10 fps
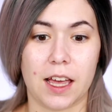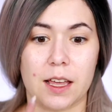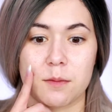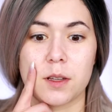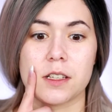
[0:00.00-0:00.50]

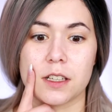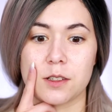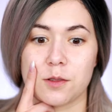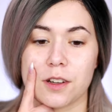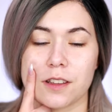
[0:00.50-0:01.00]
And please
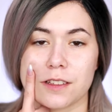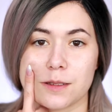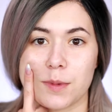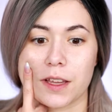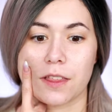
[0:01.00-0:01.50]
ignore this
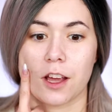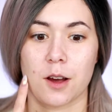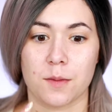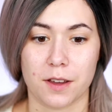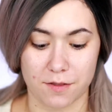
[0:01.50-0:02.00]
big thing
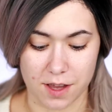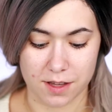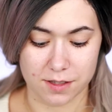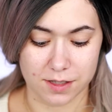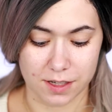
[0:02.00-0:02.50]
on my
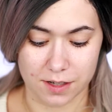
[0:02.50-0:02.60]
face.